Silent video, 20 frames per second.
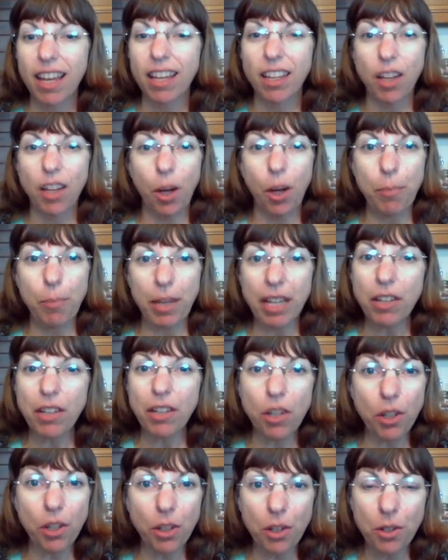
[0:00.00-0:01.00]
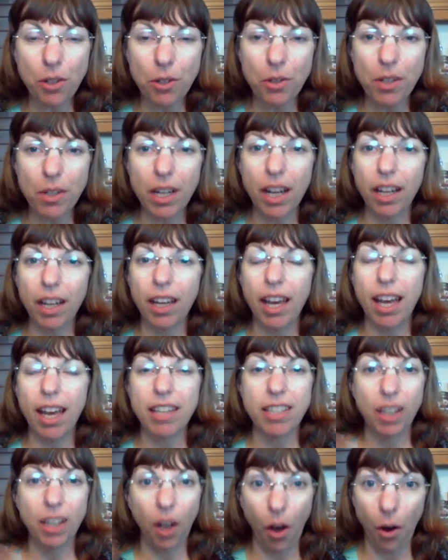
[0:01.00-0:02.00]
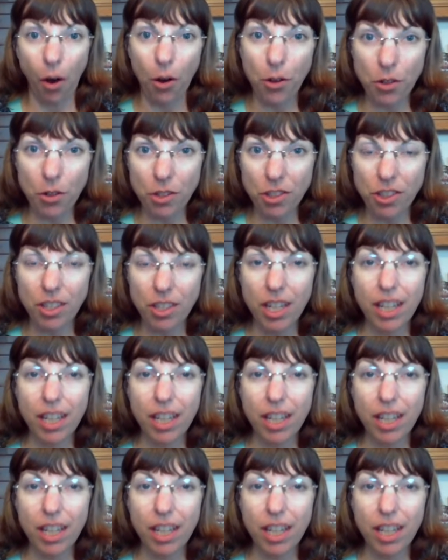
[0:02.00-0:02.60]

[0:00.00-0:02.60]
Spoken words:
you know, being new as a coach,